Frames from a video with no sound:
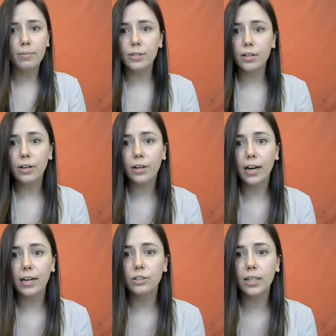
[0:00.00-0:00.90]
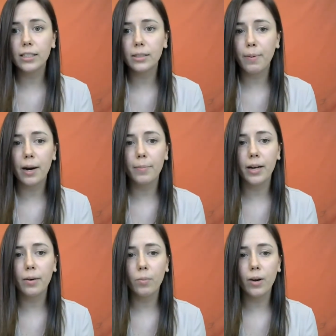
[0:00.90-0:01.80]
So the credentialing
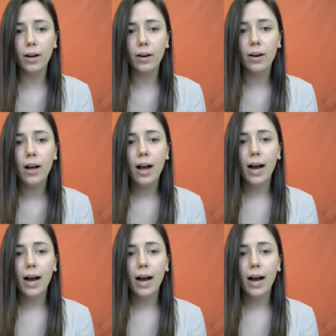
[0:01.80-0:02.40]
department will